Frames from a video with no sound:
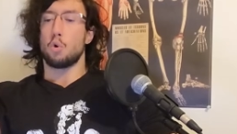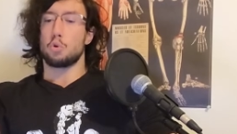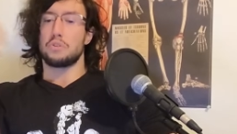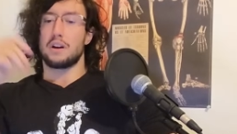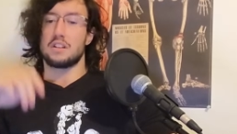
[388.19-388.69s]

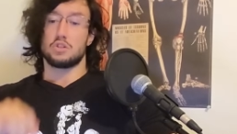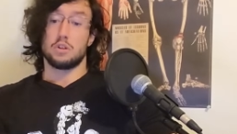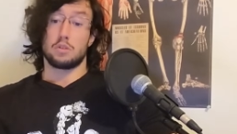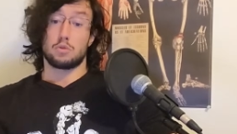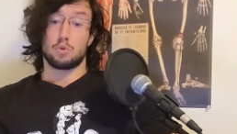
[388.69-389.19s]
although that is
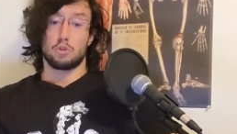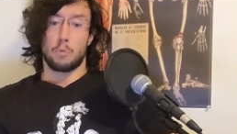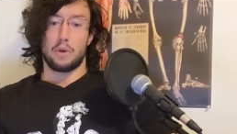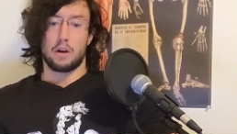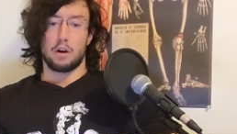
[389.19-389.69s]
not the
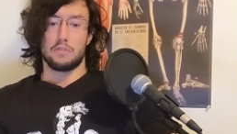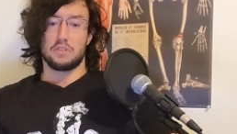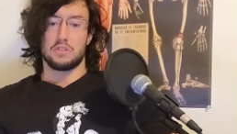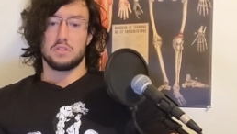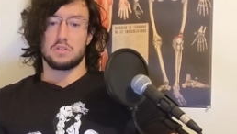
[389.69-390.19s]
topic of
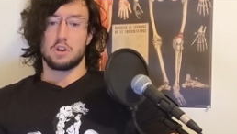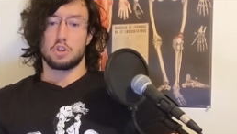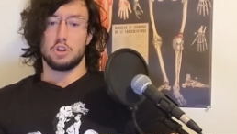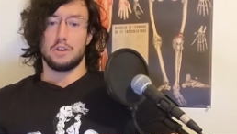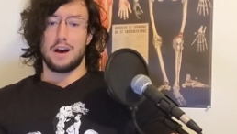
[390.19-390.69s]
this
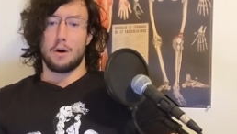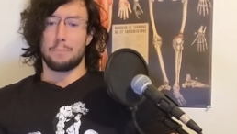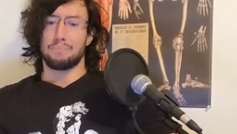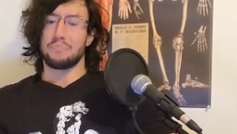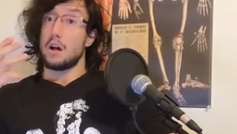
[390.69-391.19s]
discussion.
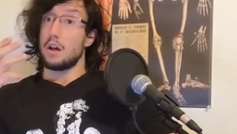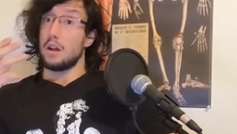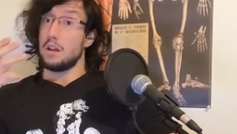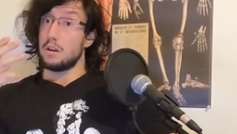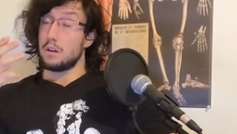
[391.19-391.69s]
Now,
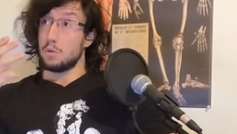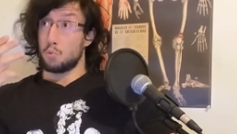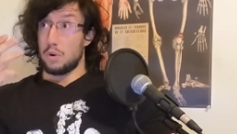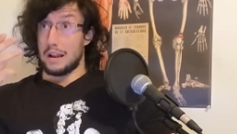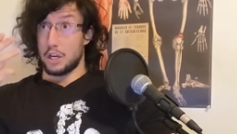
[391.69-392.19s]
in
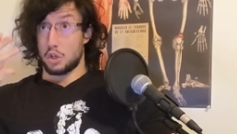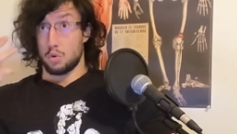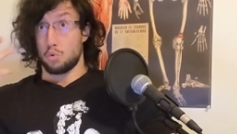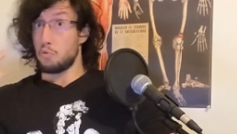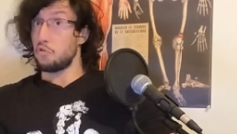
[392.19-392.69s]

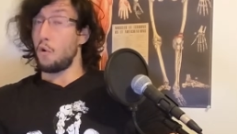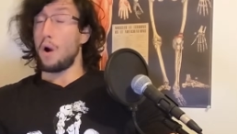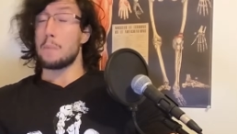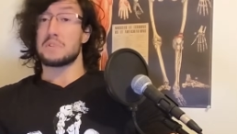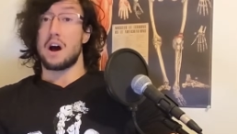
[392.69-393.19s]
relation to
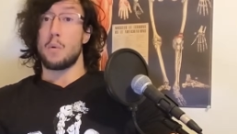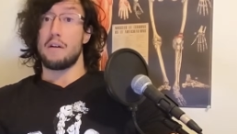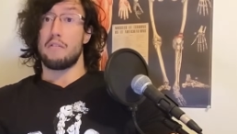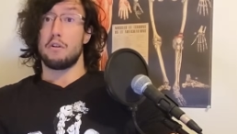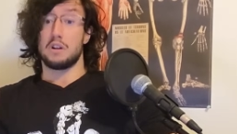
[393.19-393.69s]
forearms,
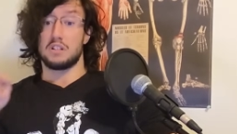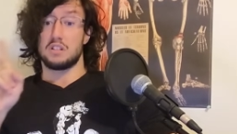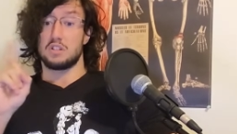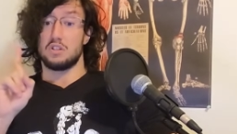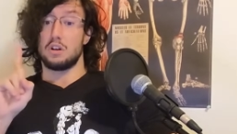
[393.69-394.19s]
however, this
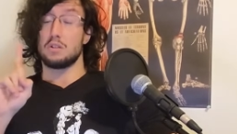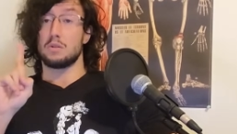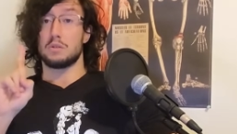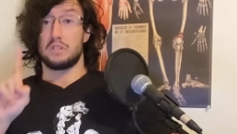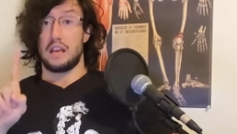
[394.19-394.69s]
is
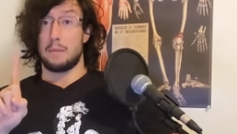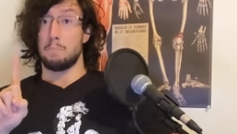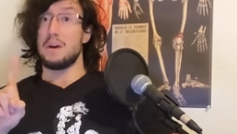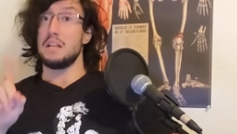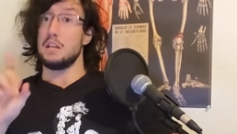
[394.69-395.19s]
not the
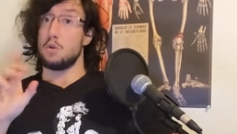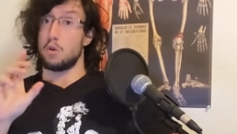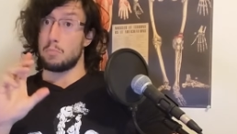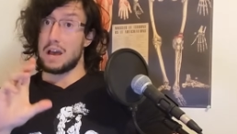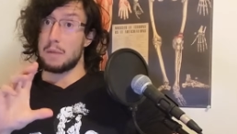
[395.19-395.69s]
same. Many
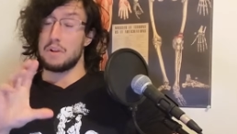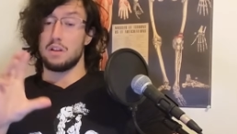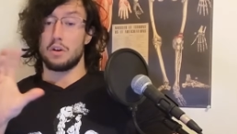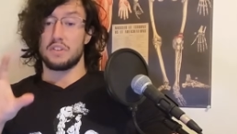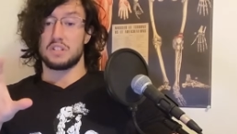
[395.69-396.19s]
young men, many
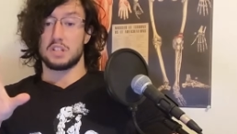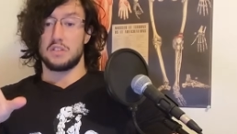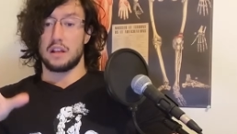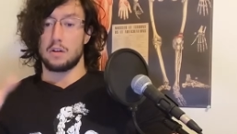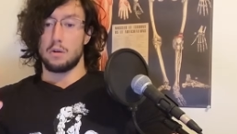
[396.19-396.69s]
novices
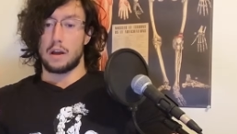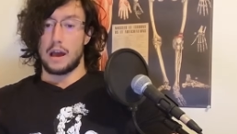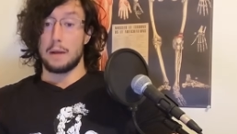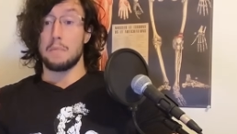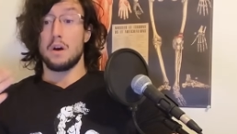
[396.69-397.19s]
think,
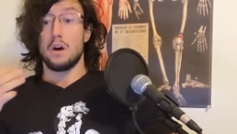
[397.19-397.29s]
okay,